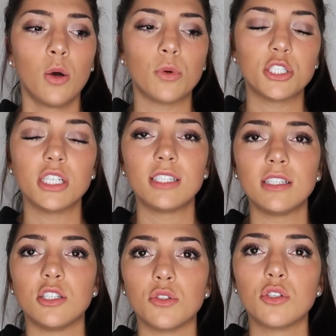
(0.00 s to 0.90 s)
when she
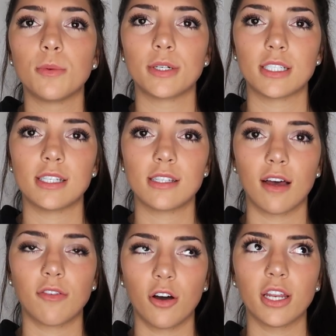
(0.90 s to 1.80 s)
sees YouTubers and
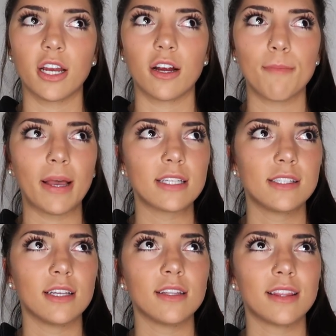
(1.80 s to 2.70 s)
stuff on here, it
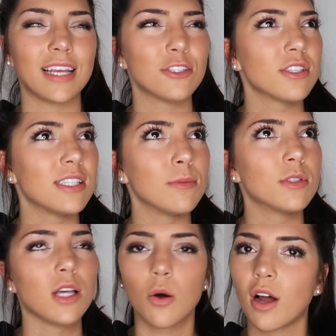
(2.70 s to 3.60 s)
makes it, they just seem
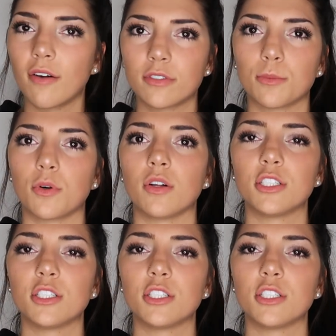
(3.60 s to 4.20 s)
so comfortable.